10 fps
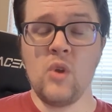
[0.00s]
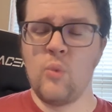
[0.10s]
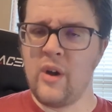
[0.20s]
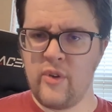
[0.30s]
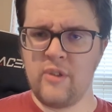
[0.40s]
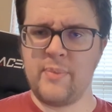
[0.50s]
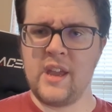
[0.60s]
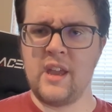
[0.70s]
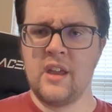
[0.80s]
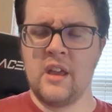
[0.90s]
Whether it
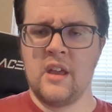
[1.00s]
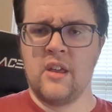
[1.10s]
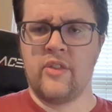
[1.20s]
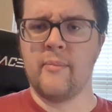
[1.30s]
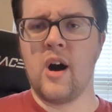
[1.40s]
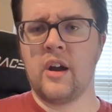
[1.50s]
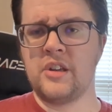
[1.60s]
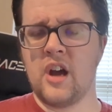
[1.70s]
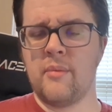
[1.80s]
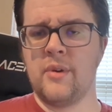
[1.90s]
be the manga
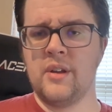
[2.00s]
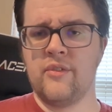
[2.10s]
dub